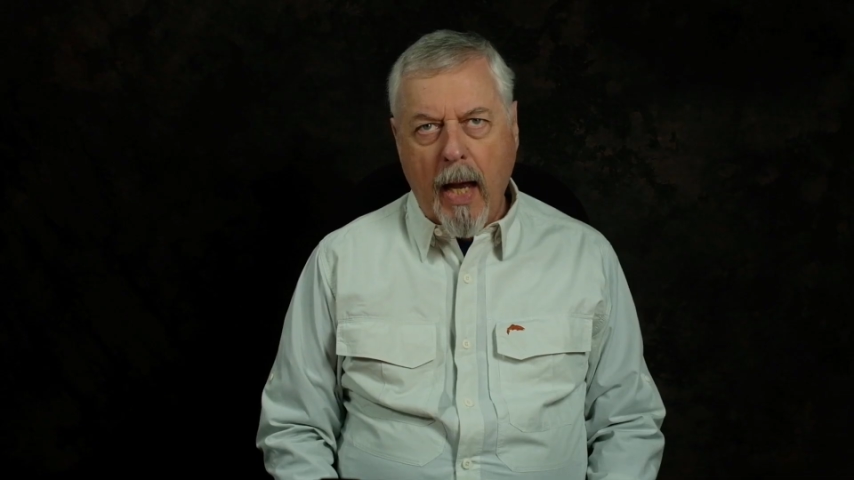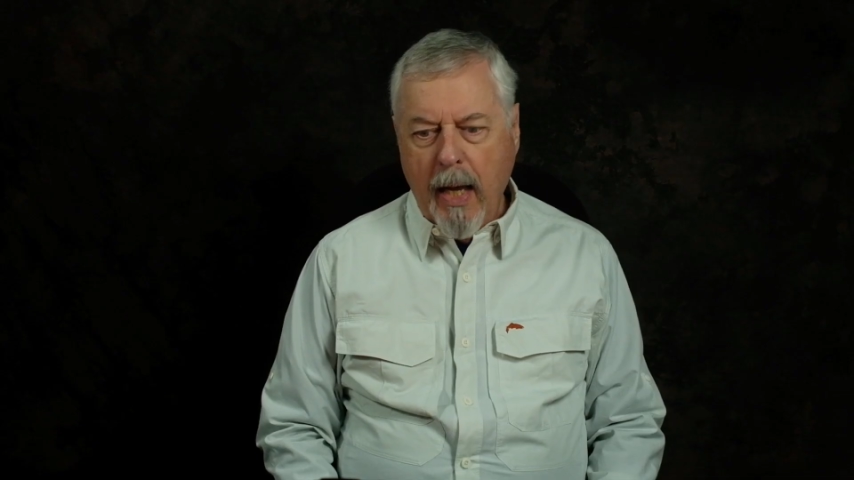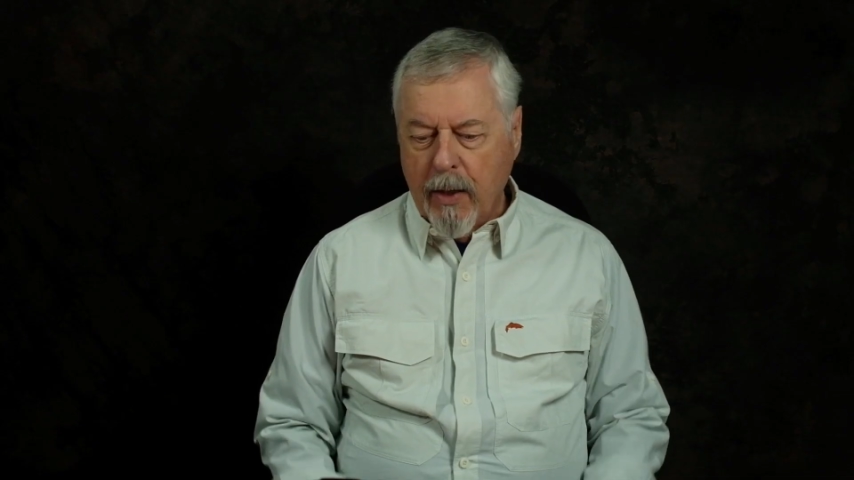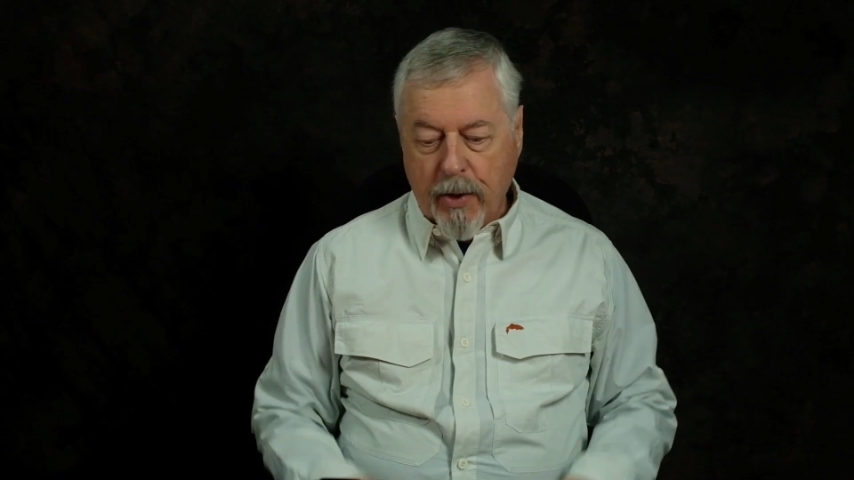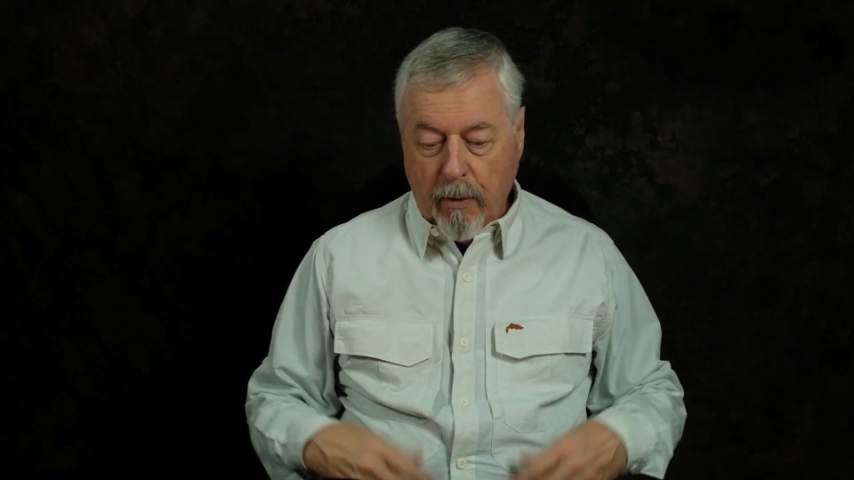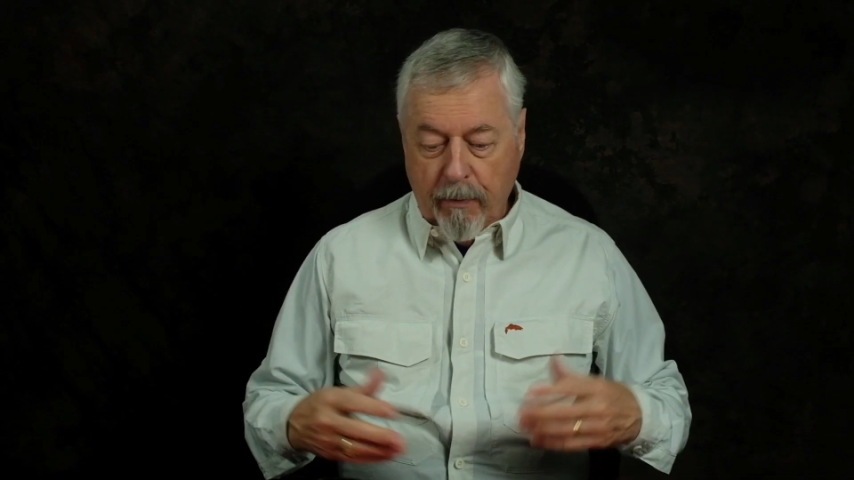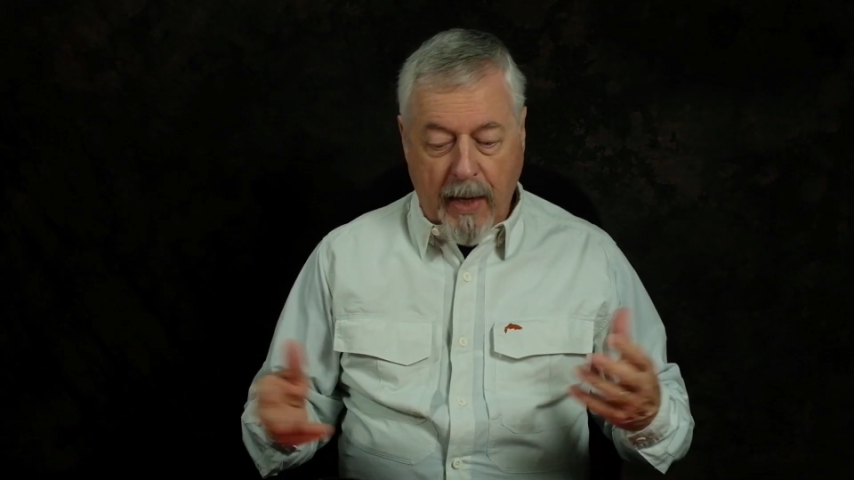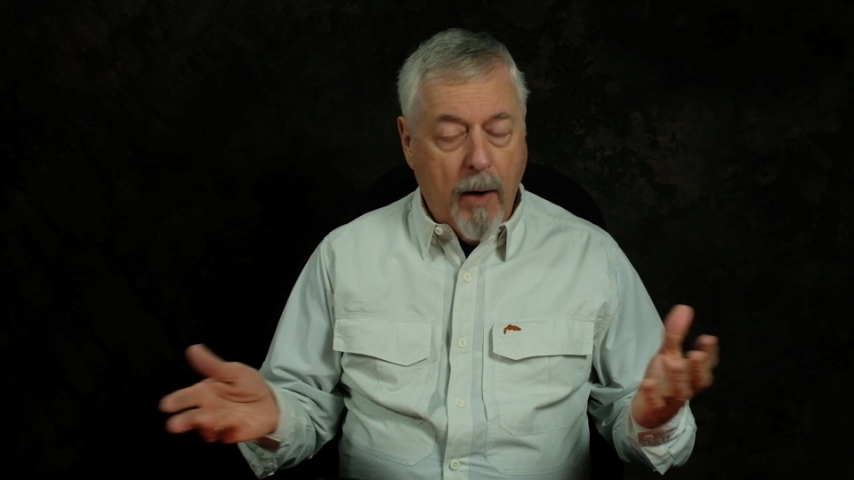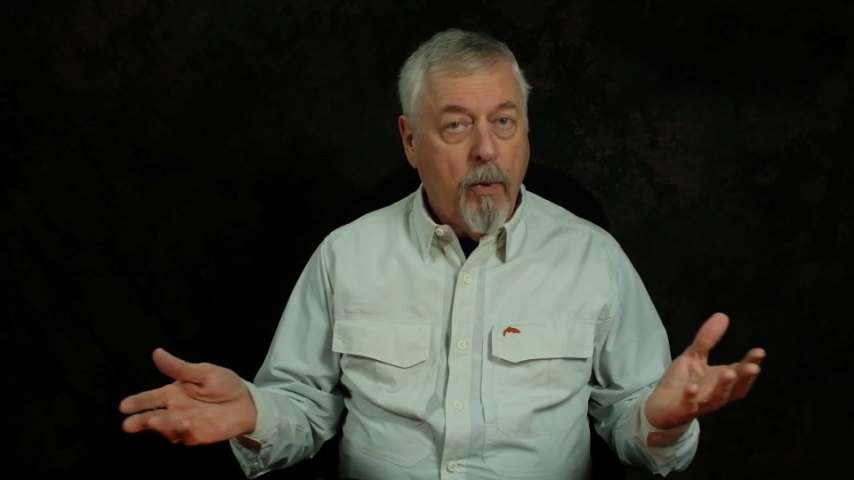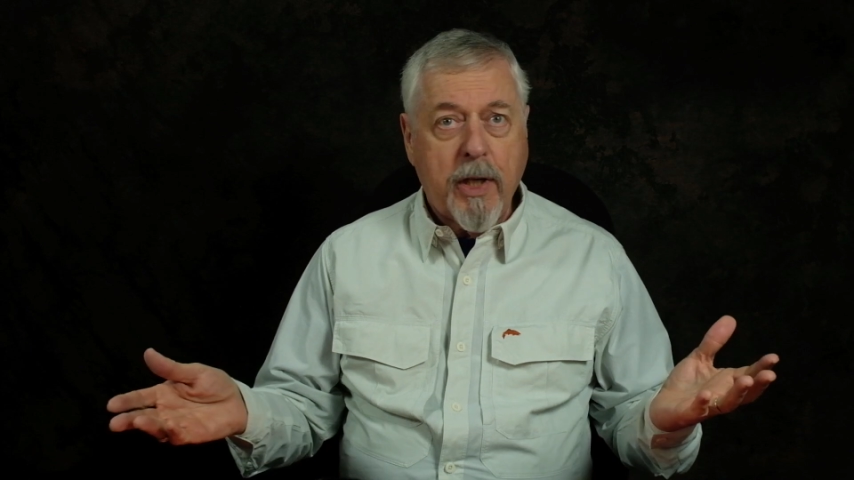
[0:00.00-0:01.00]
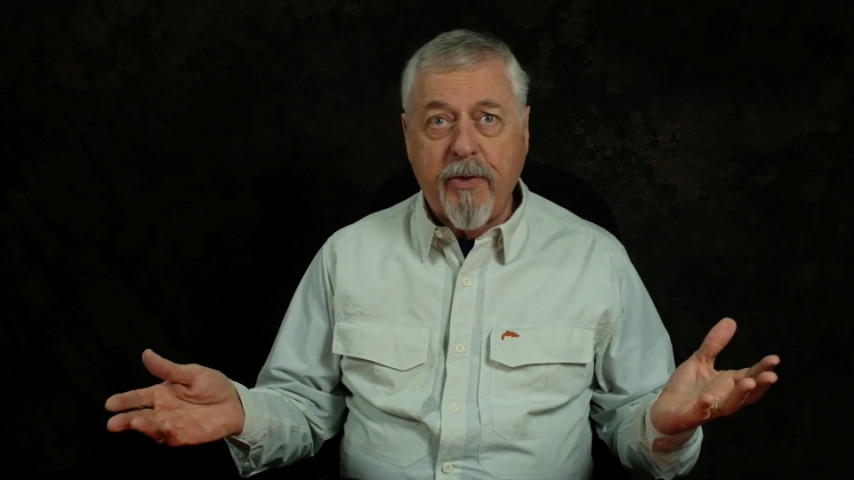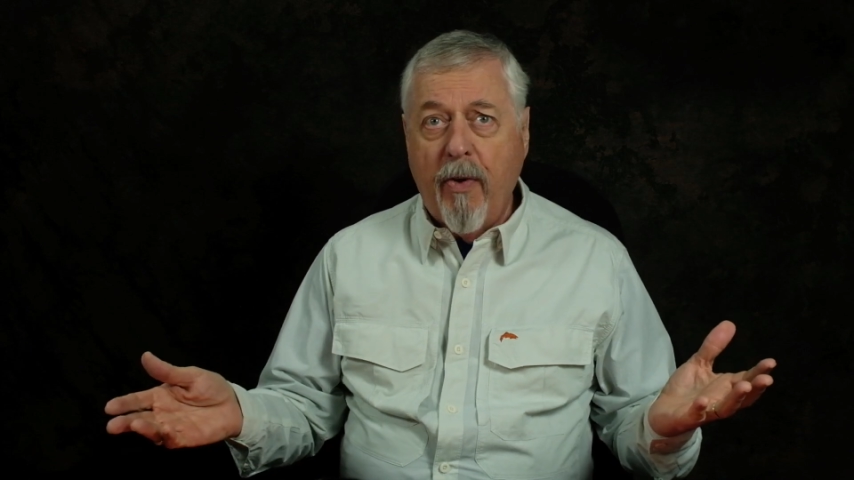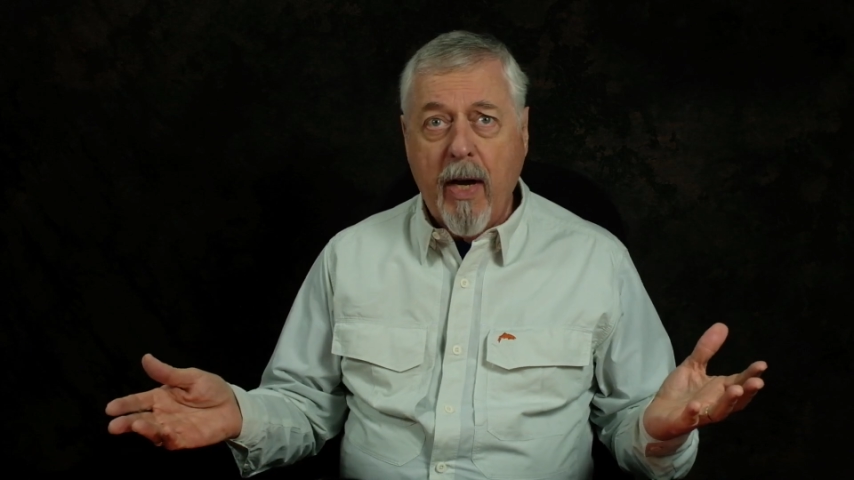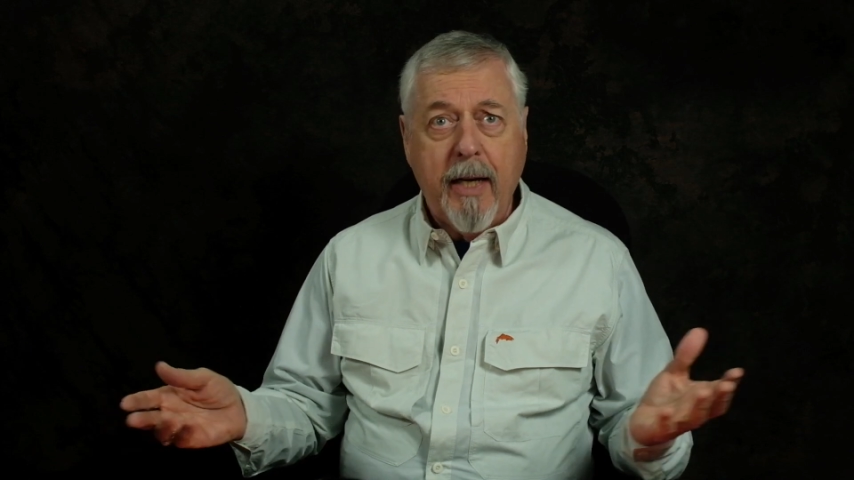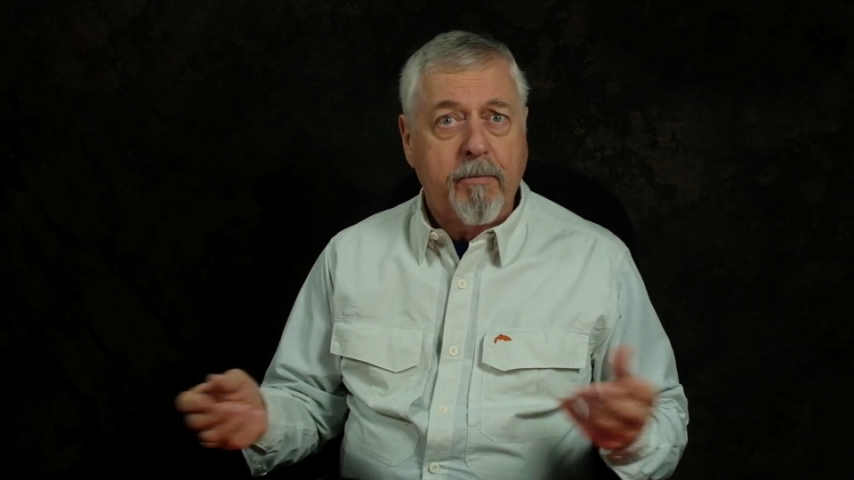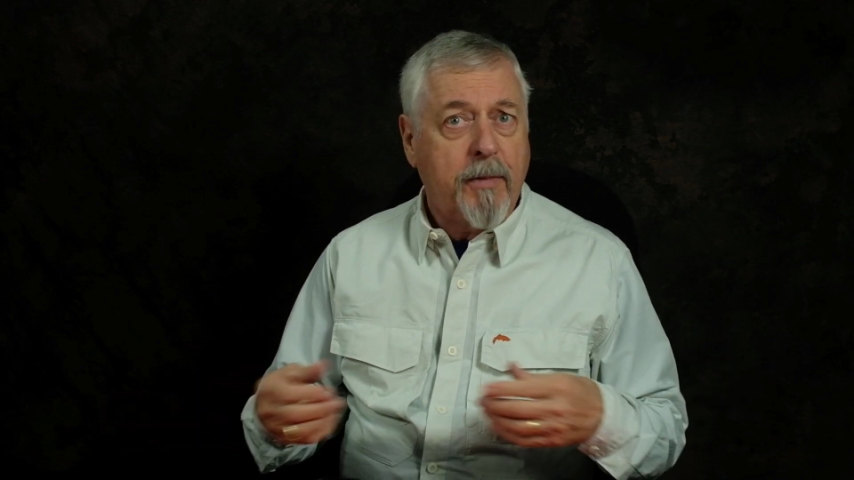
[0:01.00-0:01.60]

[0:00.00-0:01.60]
So that works fine.